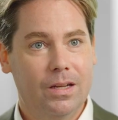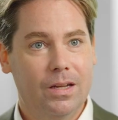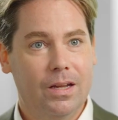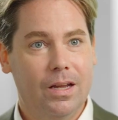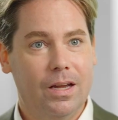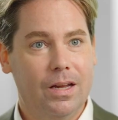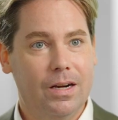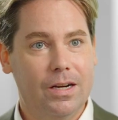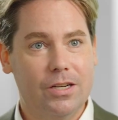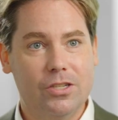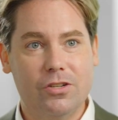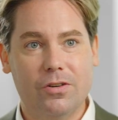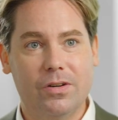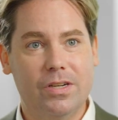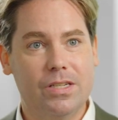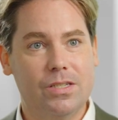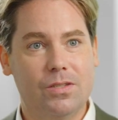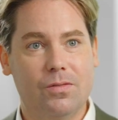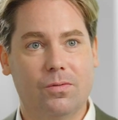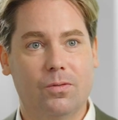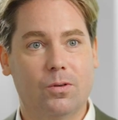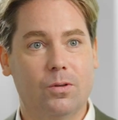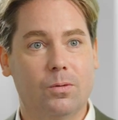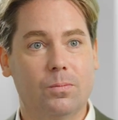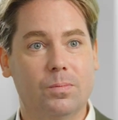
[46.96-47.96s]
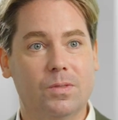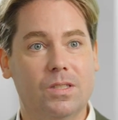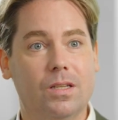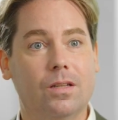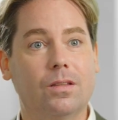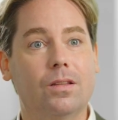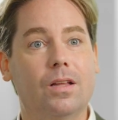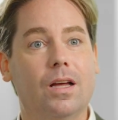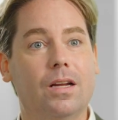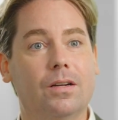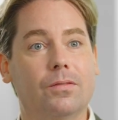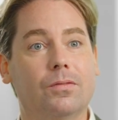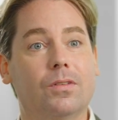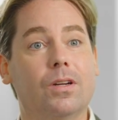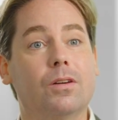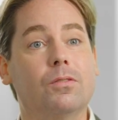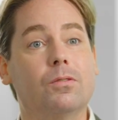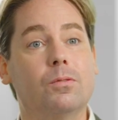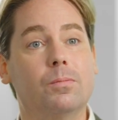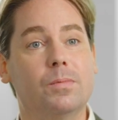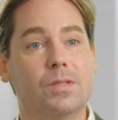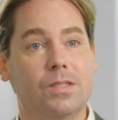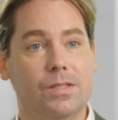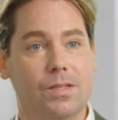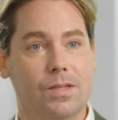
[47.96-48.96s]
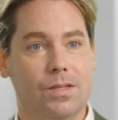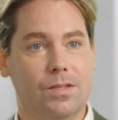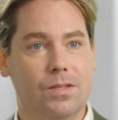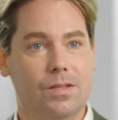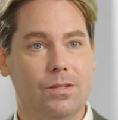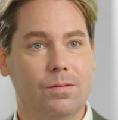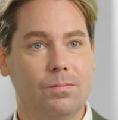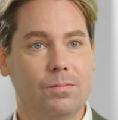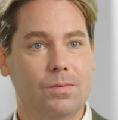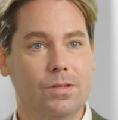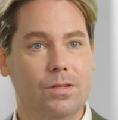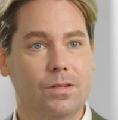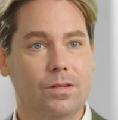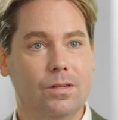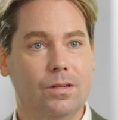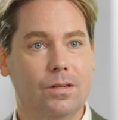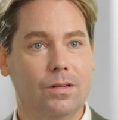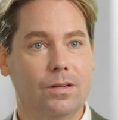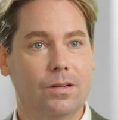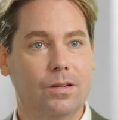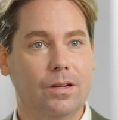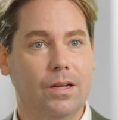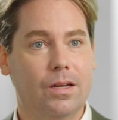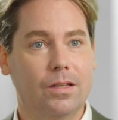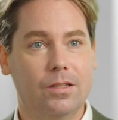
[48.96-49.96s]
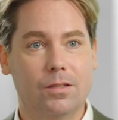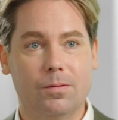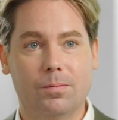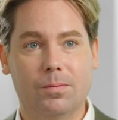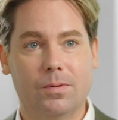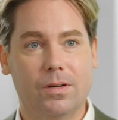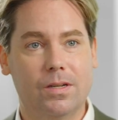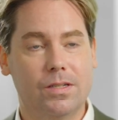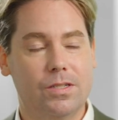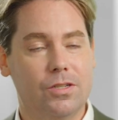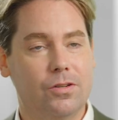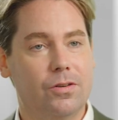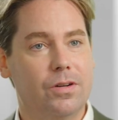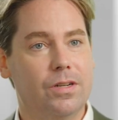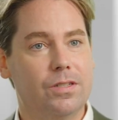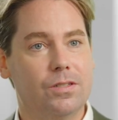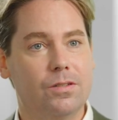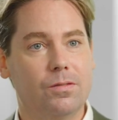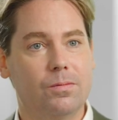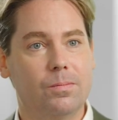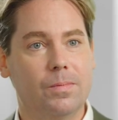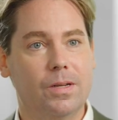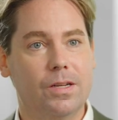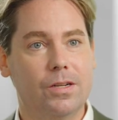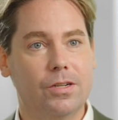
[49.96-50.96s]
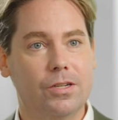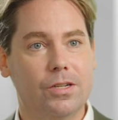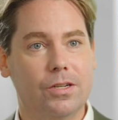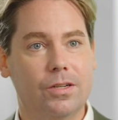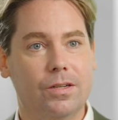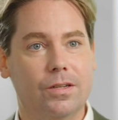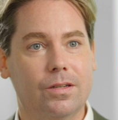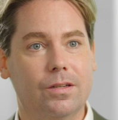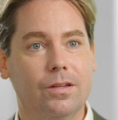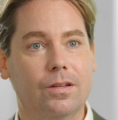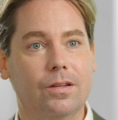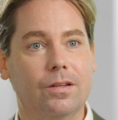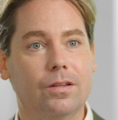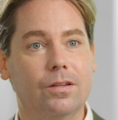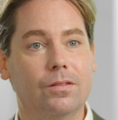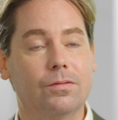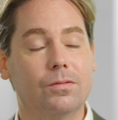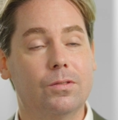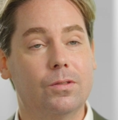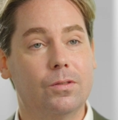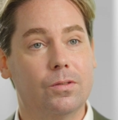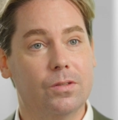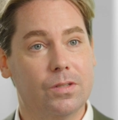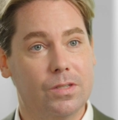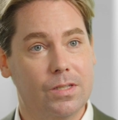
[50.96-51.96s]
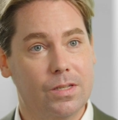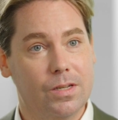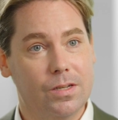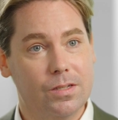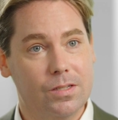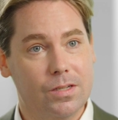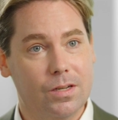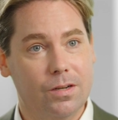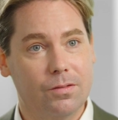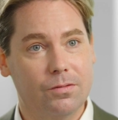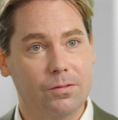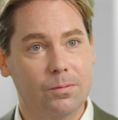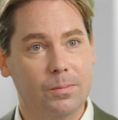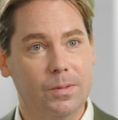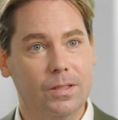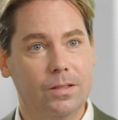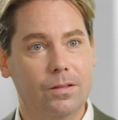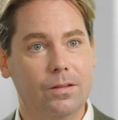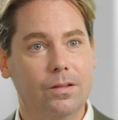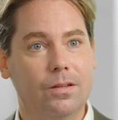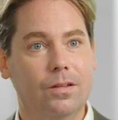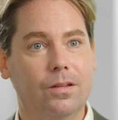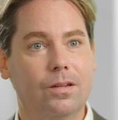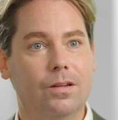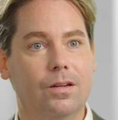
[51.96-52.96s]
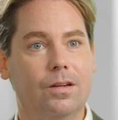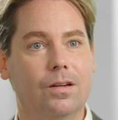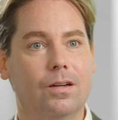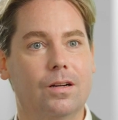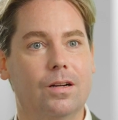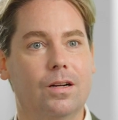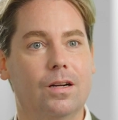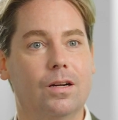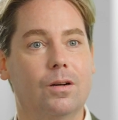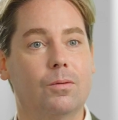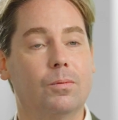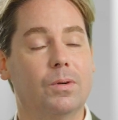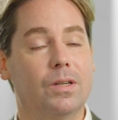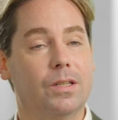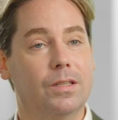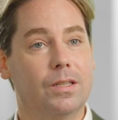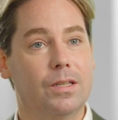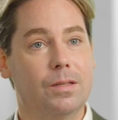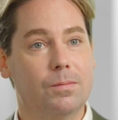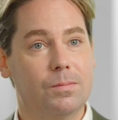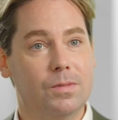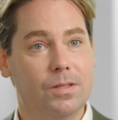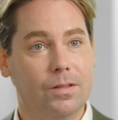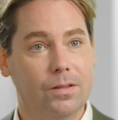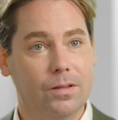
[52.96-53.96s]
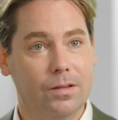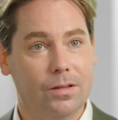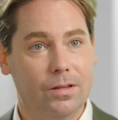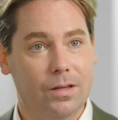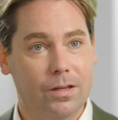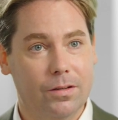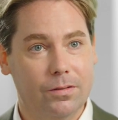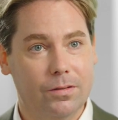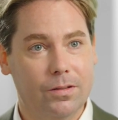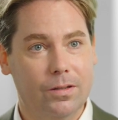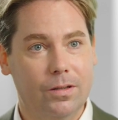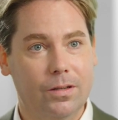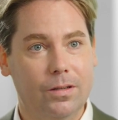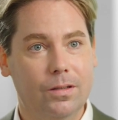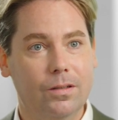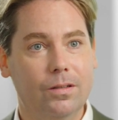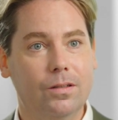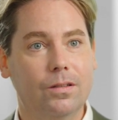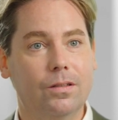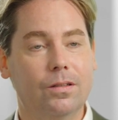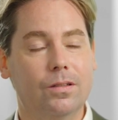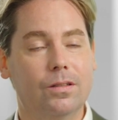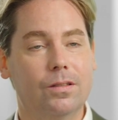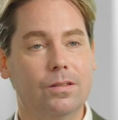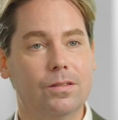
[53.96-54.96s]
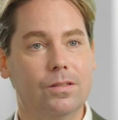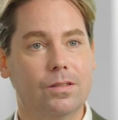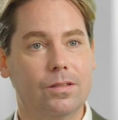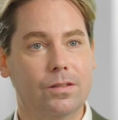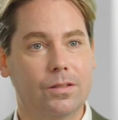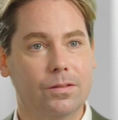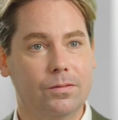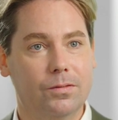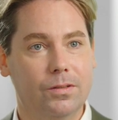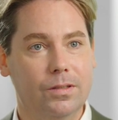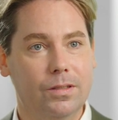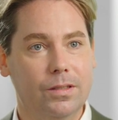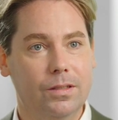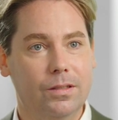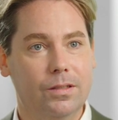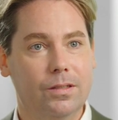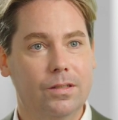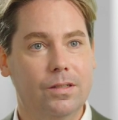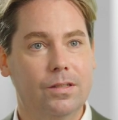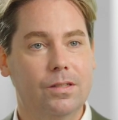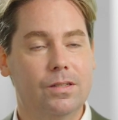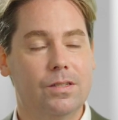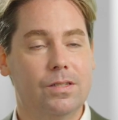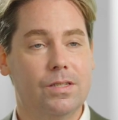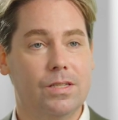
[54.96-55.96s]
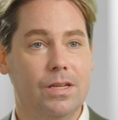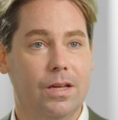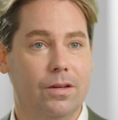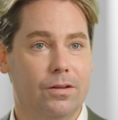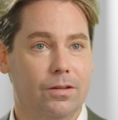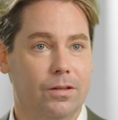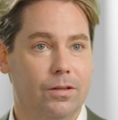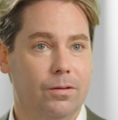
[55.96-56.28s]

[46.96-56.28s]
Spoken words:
And I transformed a lot of government systems. Enterprise transformation of New York State's government when it came to their healthcare delivery, Saudi